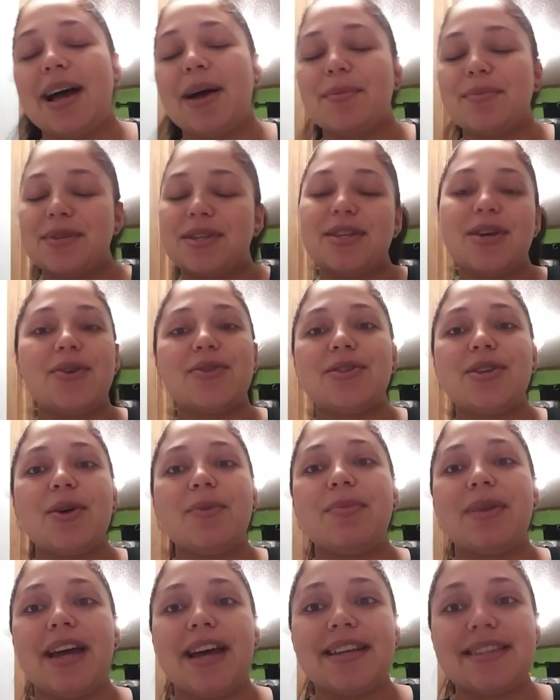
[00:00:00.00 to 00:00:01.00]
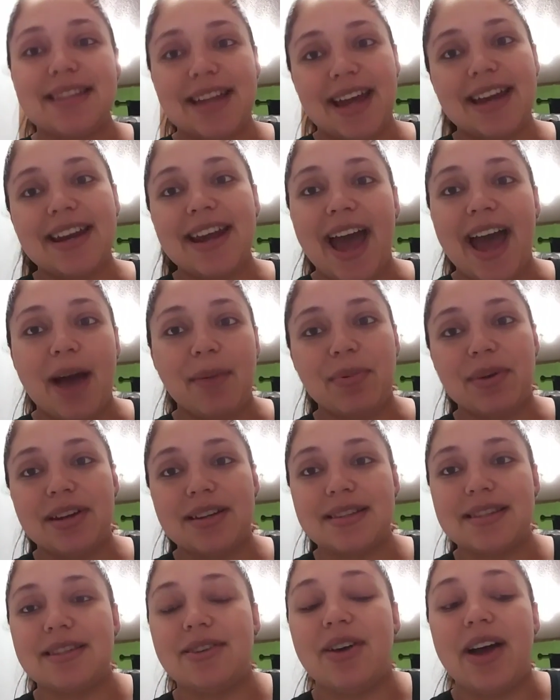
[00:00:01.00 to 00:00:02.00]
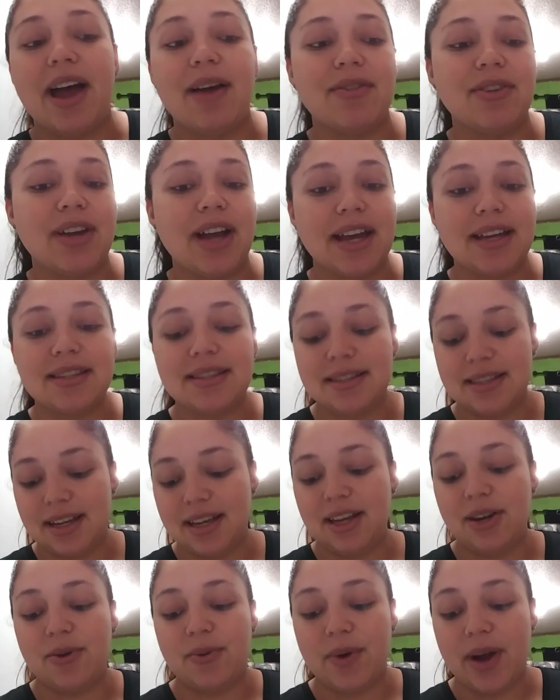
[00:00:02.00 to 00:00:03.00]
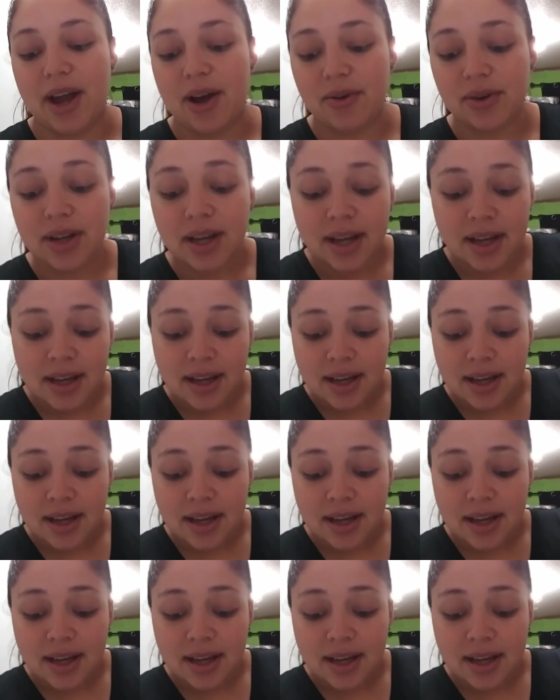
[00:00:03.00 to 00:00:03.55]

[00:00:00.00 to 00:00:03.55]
I'm so, so blessed and happy to still have you guys sticking around.